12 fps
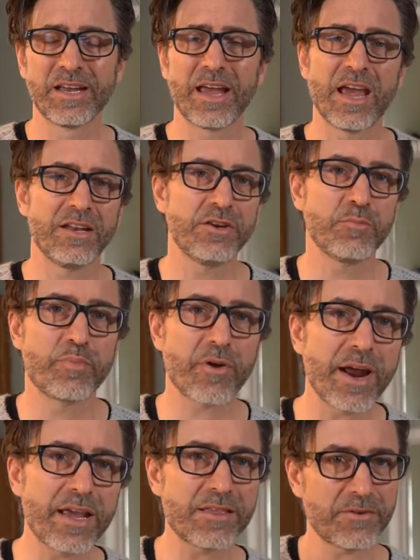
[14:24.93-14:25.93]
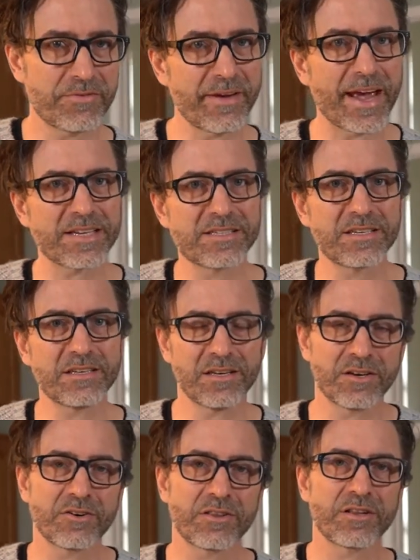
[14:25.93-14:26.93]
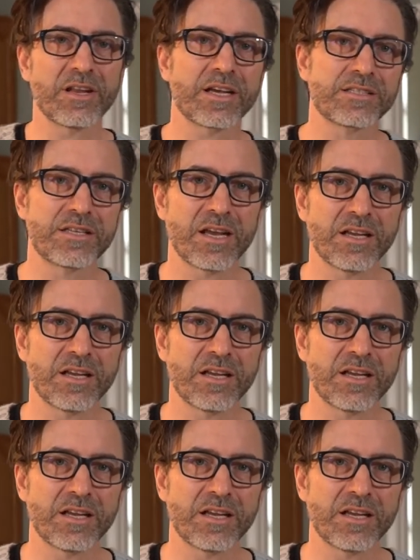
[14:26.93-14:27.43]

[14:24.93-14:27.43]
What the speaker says: and you break the fast at dinner the next day.